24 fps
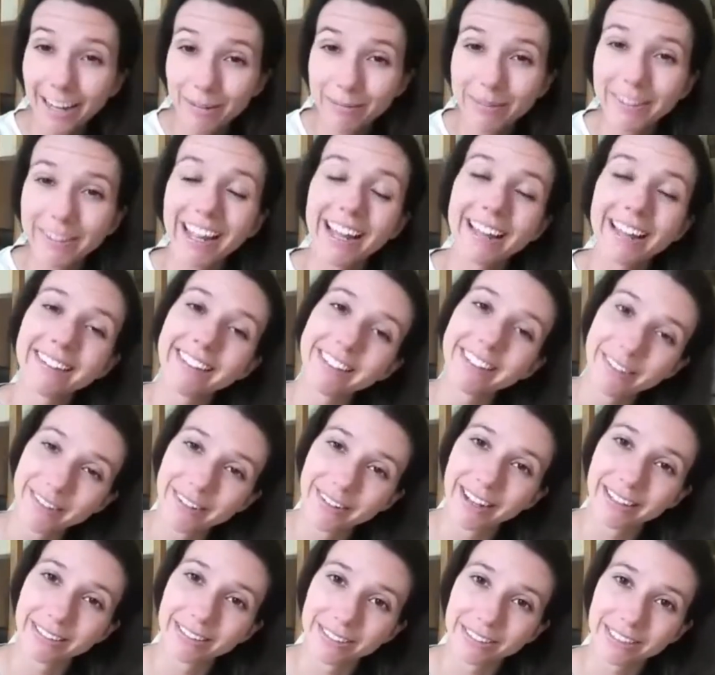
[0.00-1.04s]
I'm glad that you
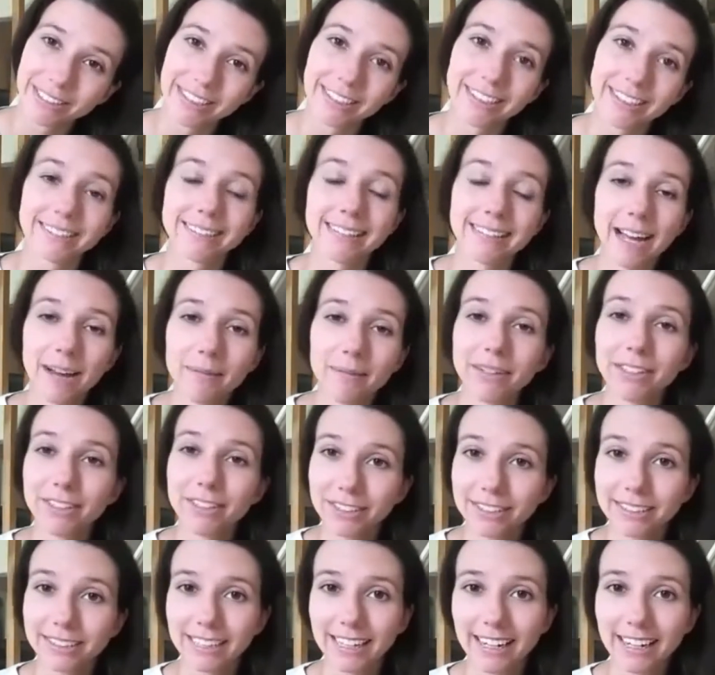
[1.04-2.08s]
guys are here because I'm
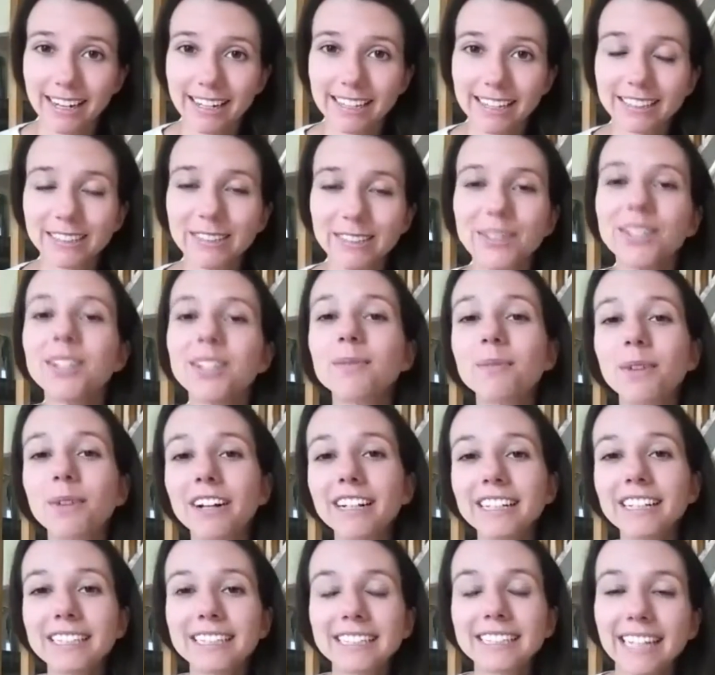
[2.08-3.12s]
interested in it too. Good
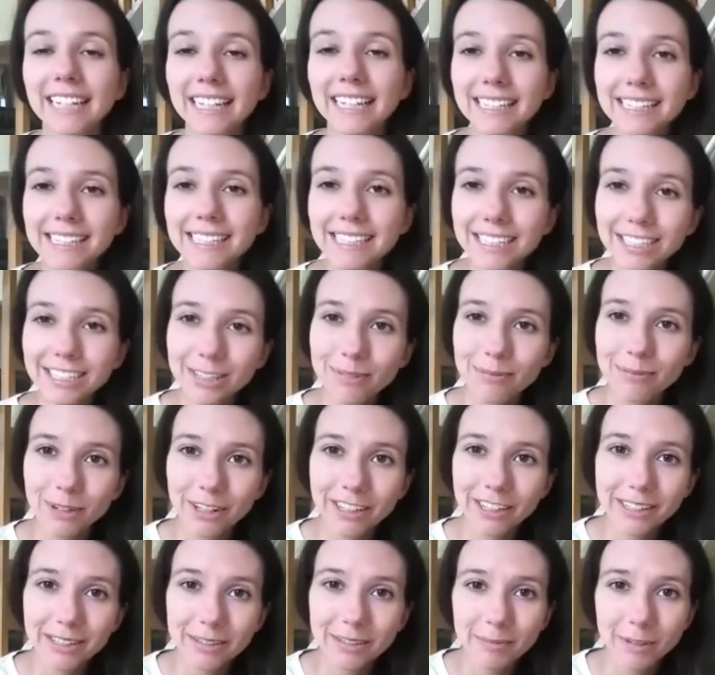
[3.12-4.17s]
morning, Sage. Good
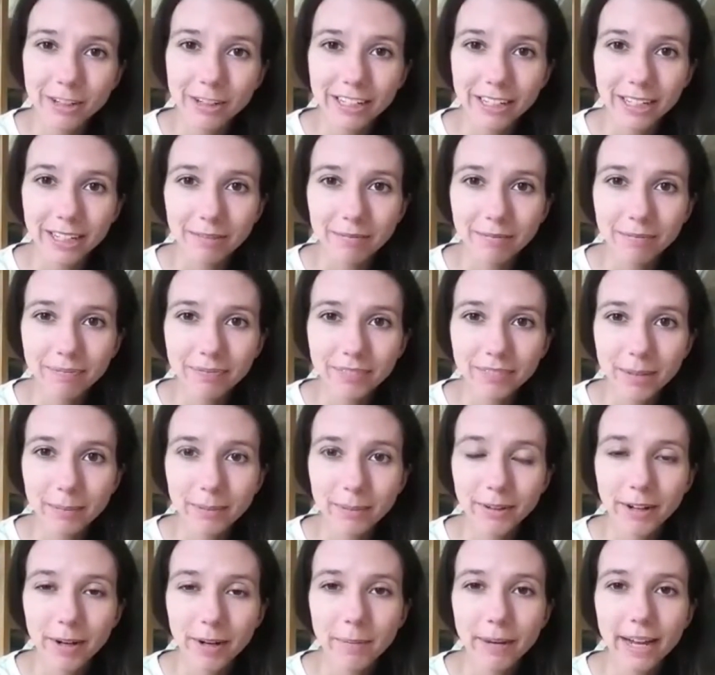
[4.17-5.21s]
morning.
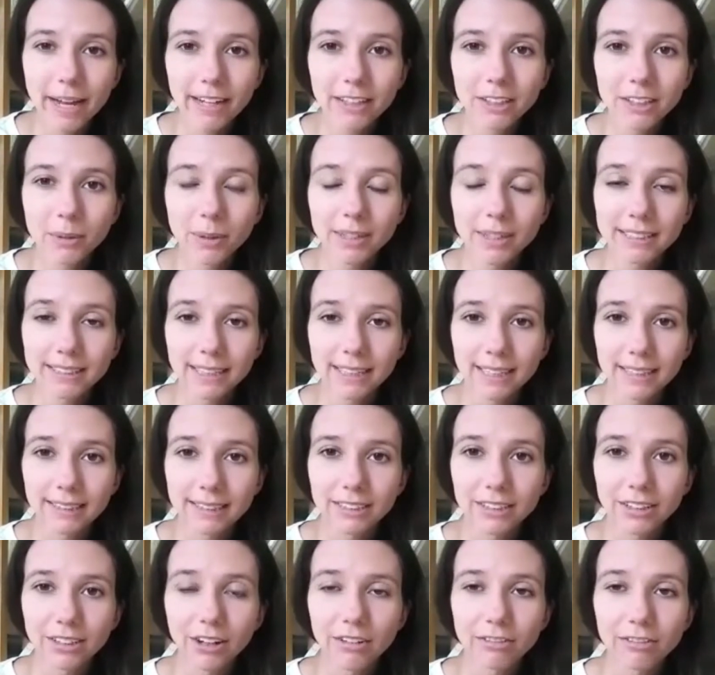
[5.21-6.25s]
Be right back. 20-second
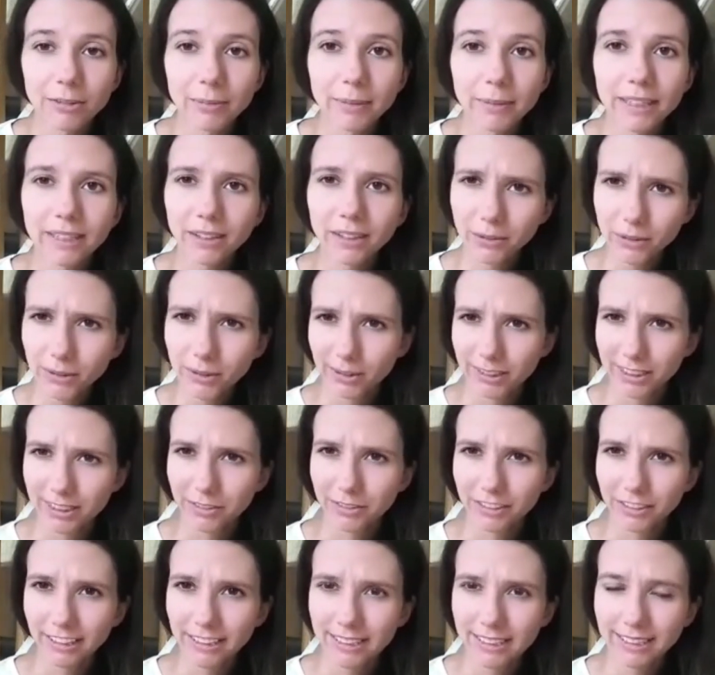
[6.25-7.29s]
stall for me. Ooh, is
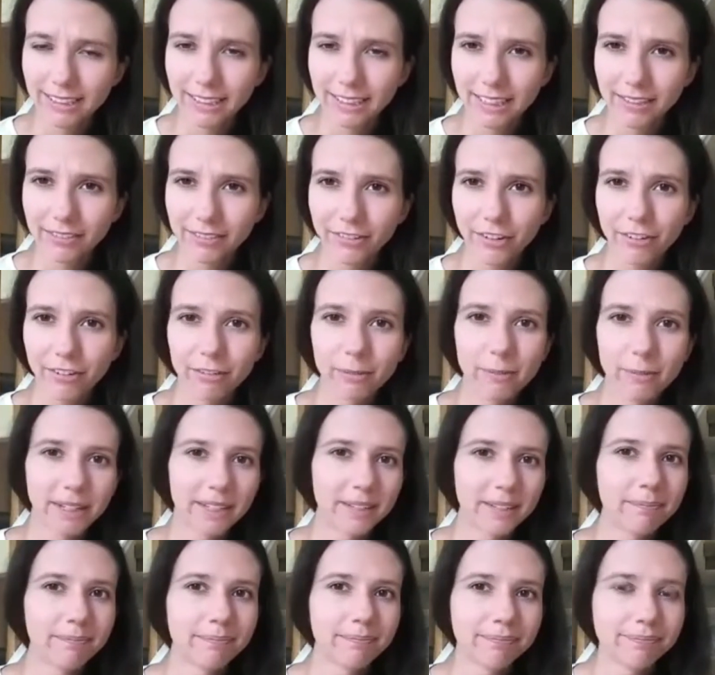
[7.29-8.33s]
it really delayed for
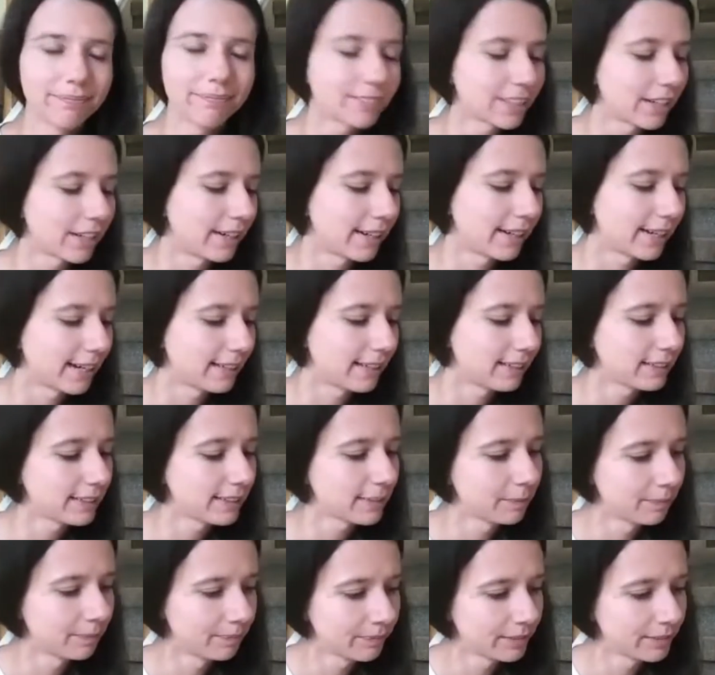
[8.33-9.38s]
everybody? Sorry, guys.
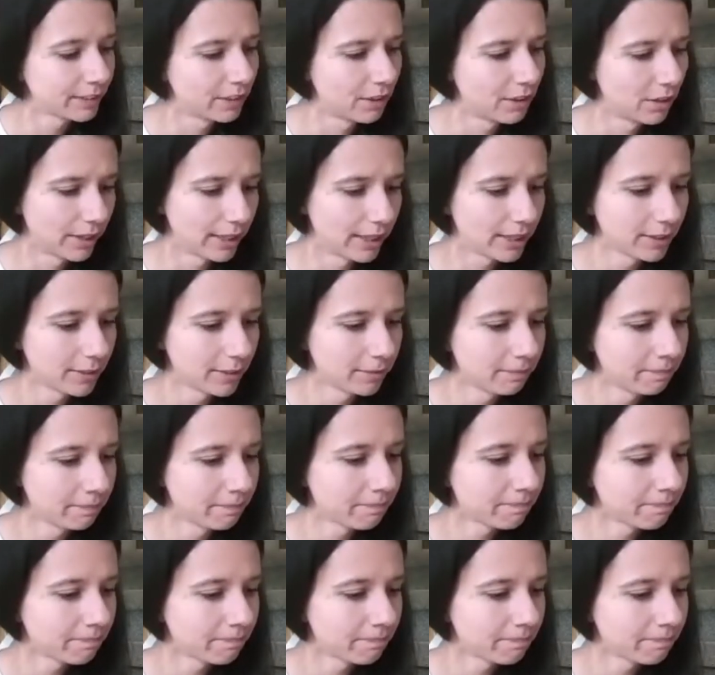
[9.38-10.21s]
It's annoying.